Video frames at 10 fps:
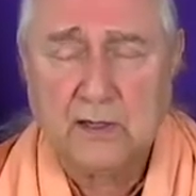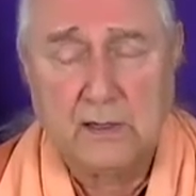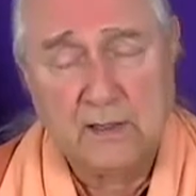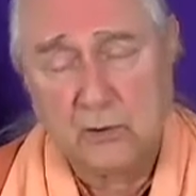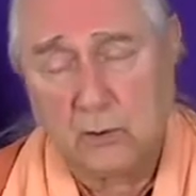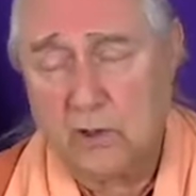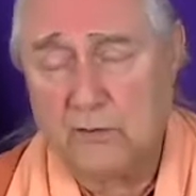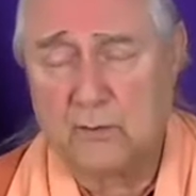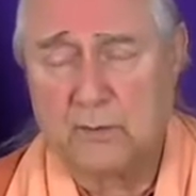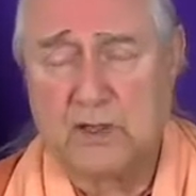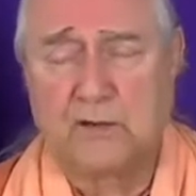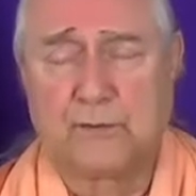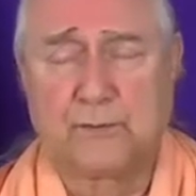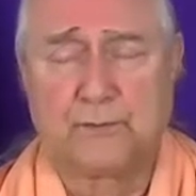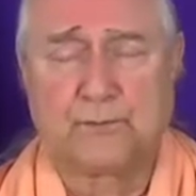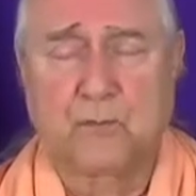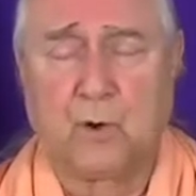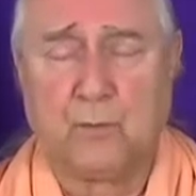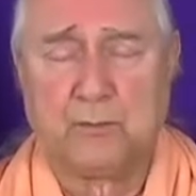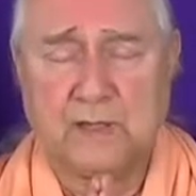and to all other beings.
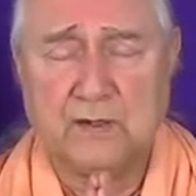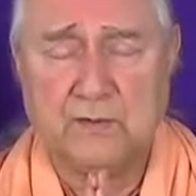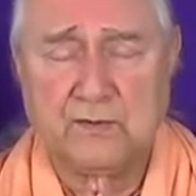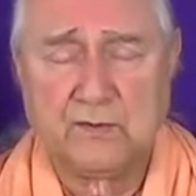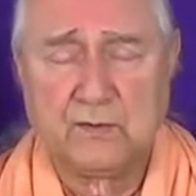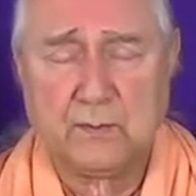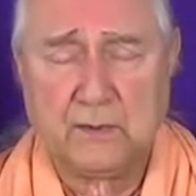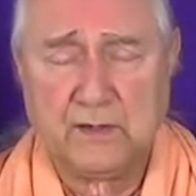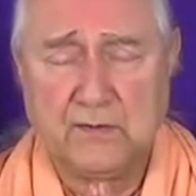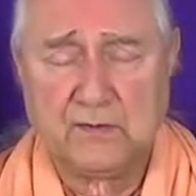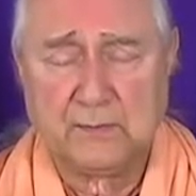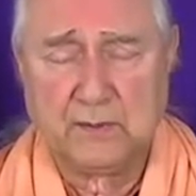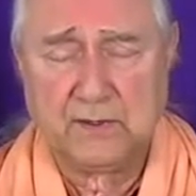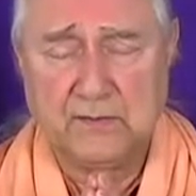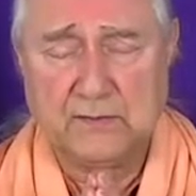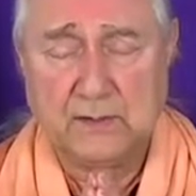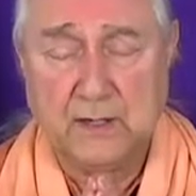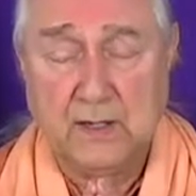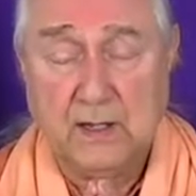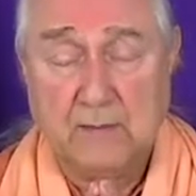Om peace. Peace, peace.
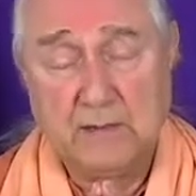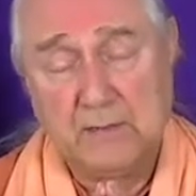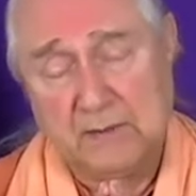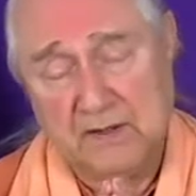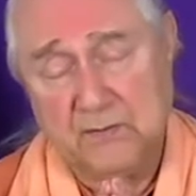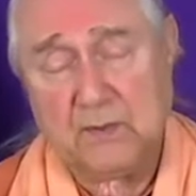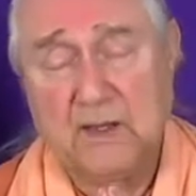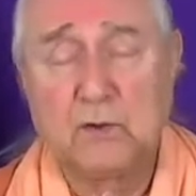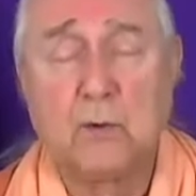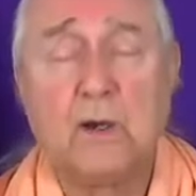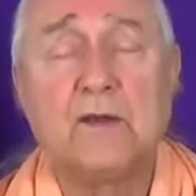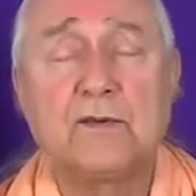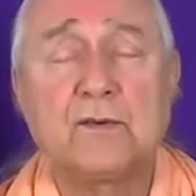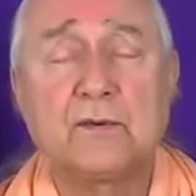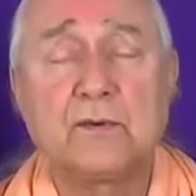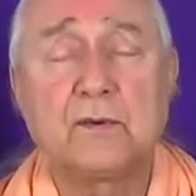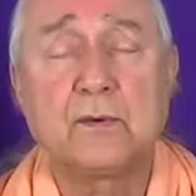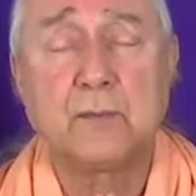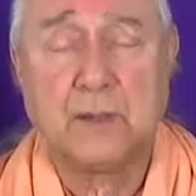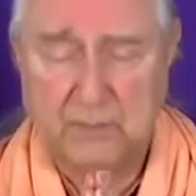May peace be unto us,
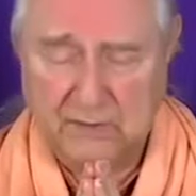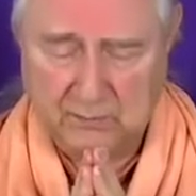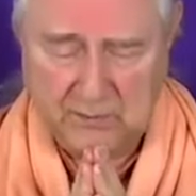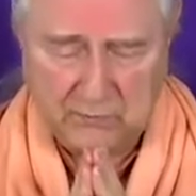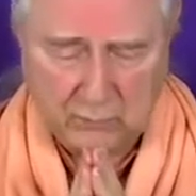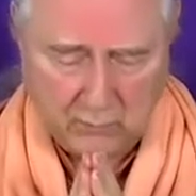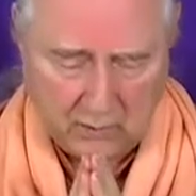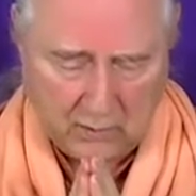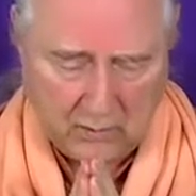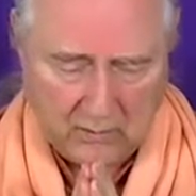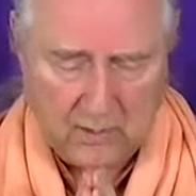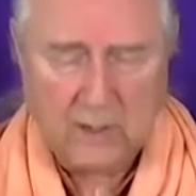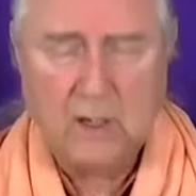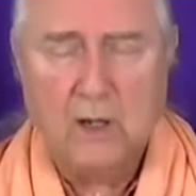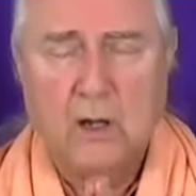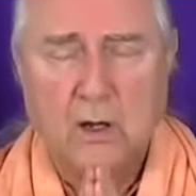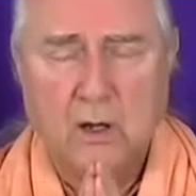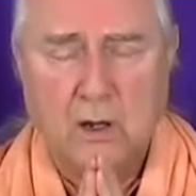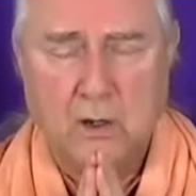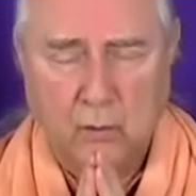may peace be unto all.
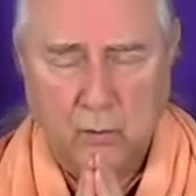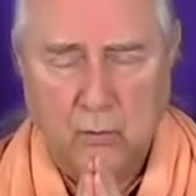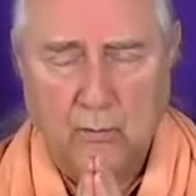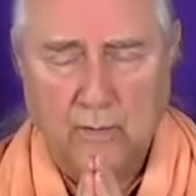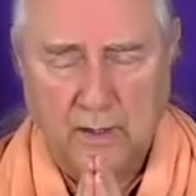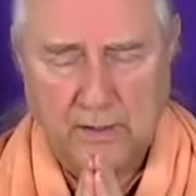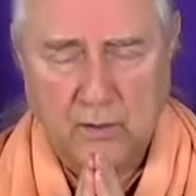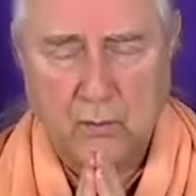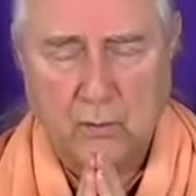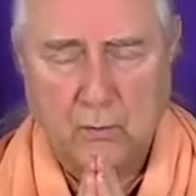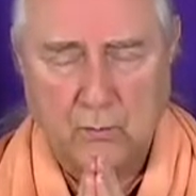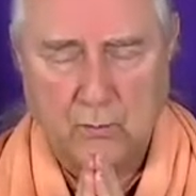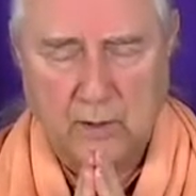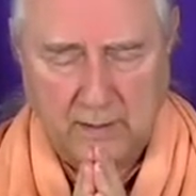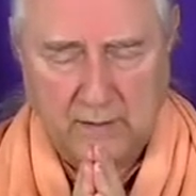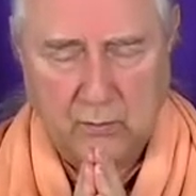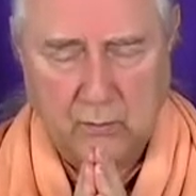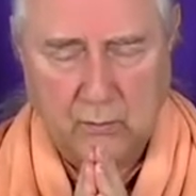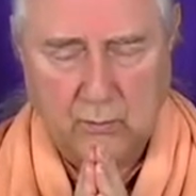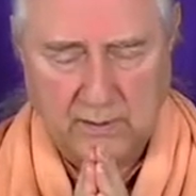Om Hari Om, Hari
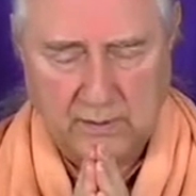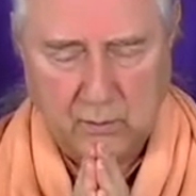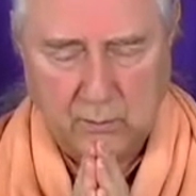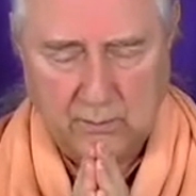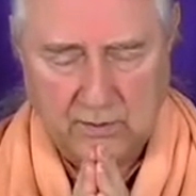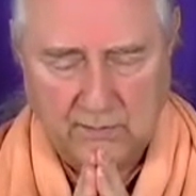Om, Hari Om Tat